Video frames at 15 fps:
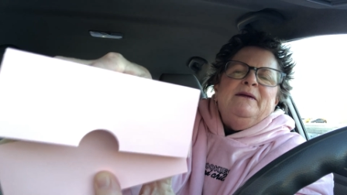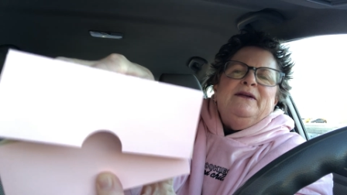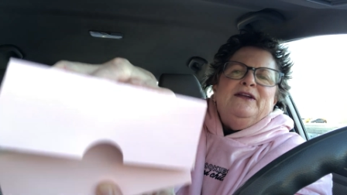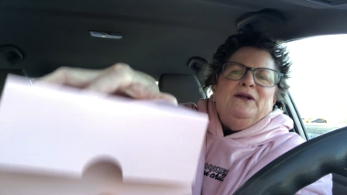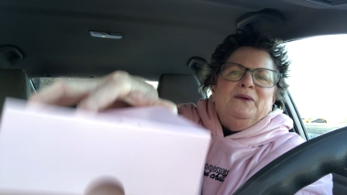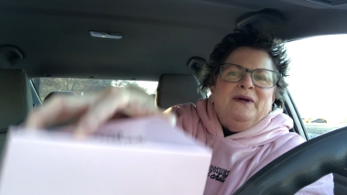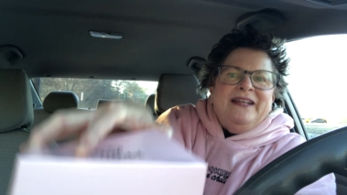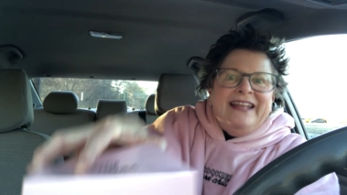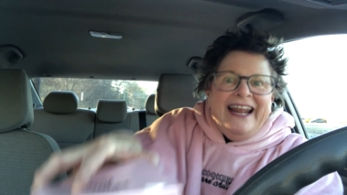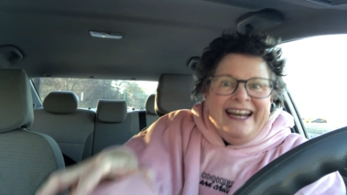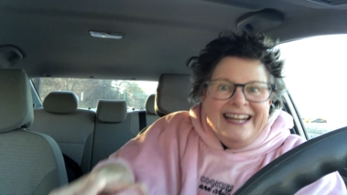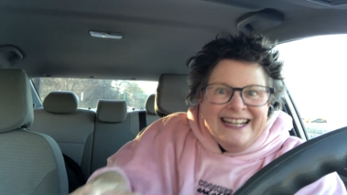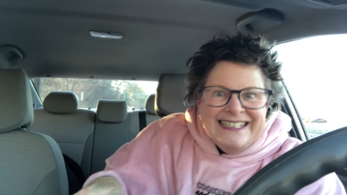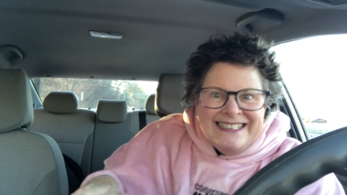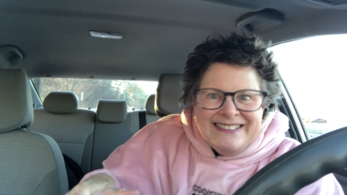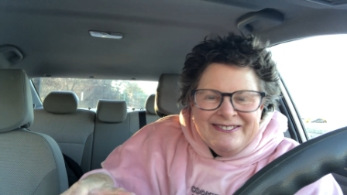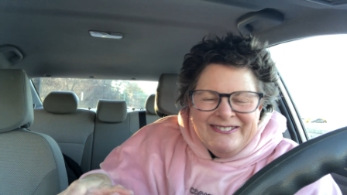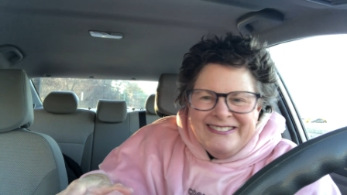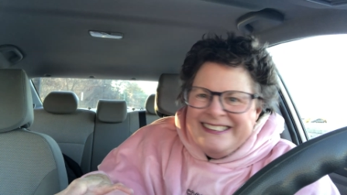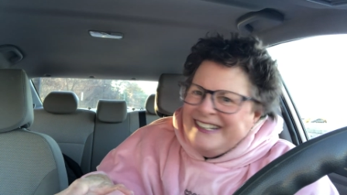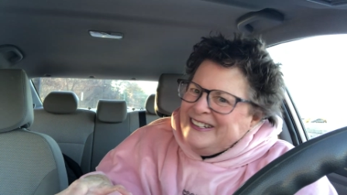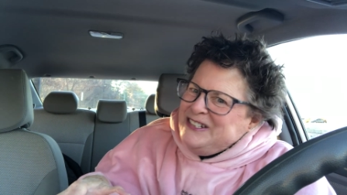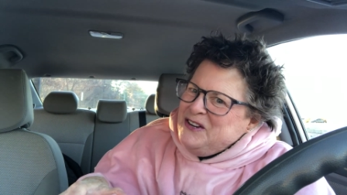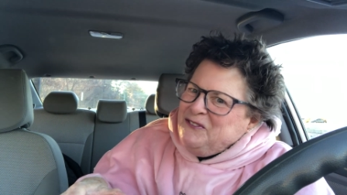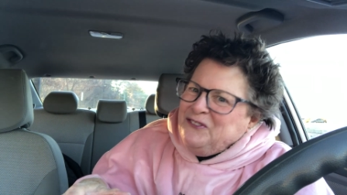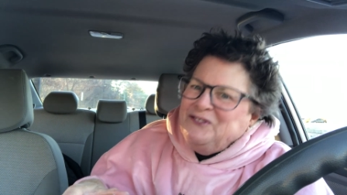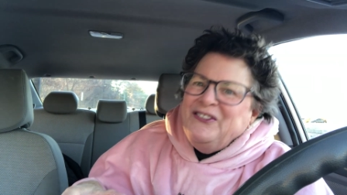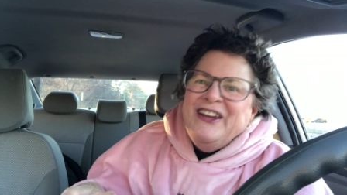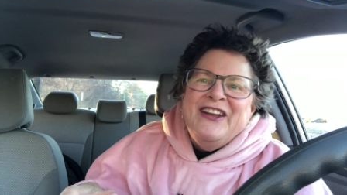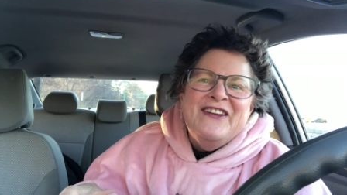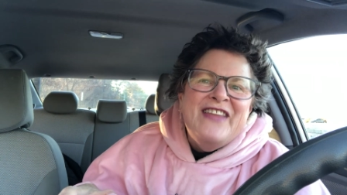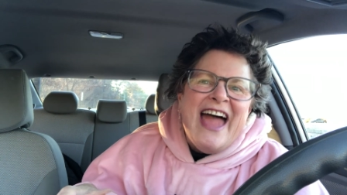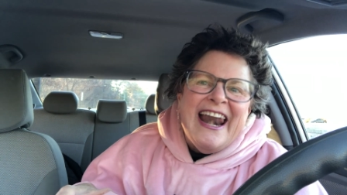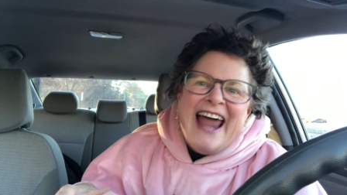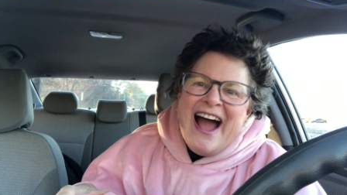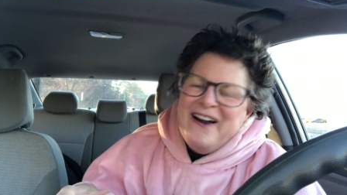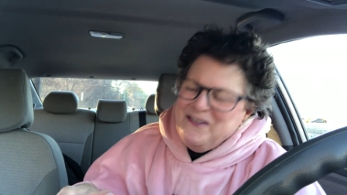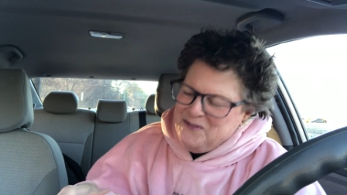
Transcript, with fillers: You know what that is? Could you figure that out?